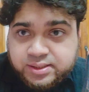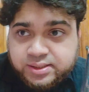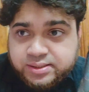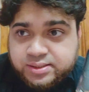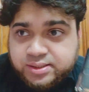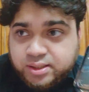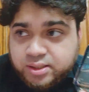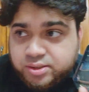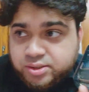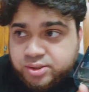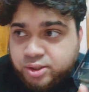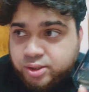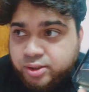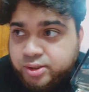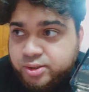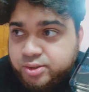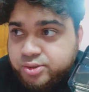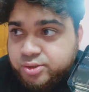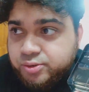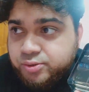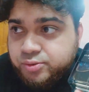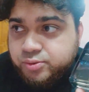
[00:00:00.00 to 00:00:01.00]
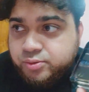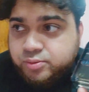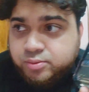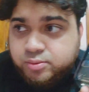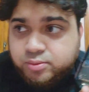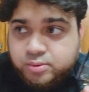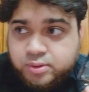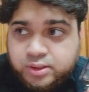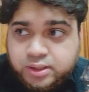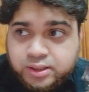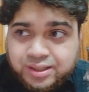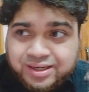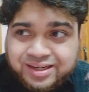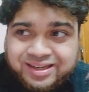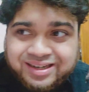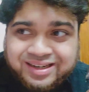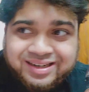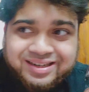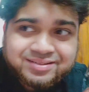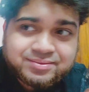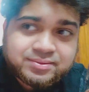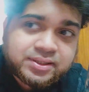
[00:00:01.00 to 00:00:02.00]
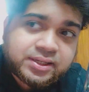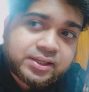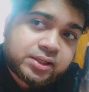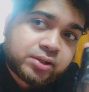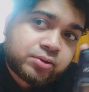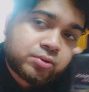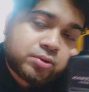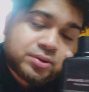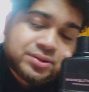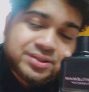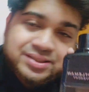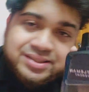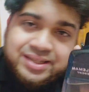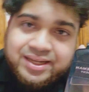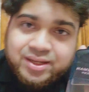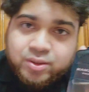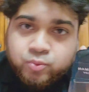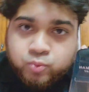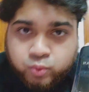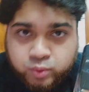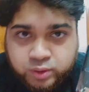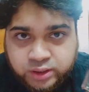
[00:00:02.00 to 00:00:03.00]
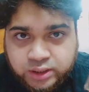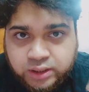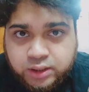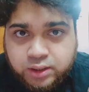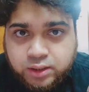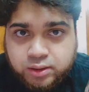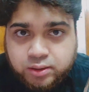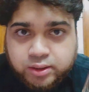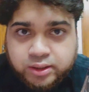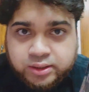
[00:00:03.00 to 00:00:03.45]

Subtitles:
it's gonna turn into, like, you know, a slight woody.